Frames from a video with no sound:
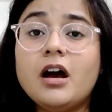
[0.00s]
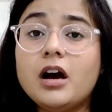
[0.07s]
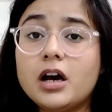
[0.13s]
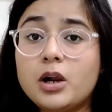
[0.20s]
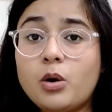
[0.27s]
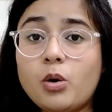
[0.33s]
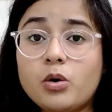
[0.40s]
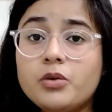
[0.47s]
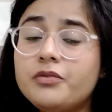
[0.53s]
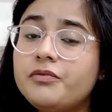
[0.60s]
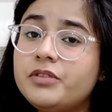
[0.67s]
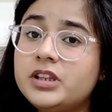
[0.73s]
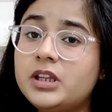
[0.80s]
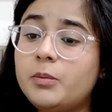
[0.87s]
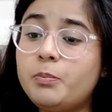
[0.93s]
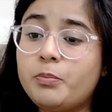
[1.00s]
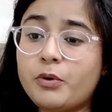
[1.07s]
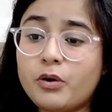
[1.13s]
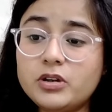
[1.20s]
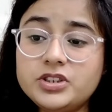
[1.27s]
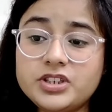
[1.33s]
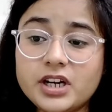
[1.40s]
along with a
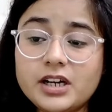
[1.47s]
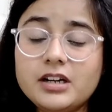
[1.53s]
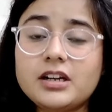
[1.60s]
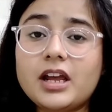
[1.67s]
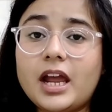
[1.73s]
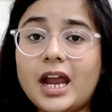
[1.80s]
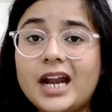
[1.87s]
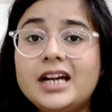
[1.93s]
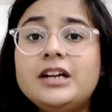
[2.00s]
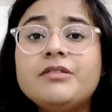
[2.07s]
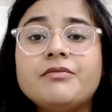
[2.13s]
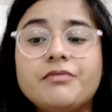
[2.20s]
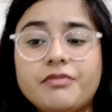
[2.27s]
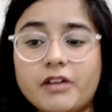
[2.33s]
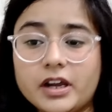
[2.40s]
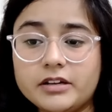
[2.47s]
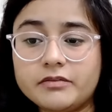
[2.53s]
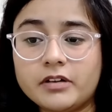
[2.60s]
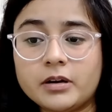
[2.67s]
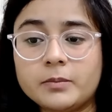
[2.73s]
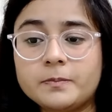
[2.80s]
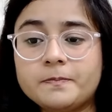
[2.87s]
project and
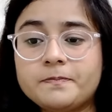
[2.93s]
Viva.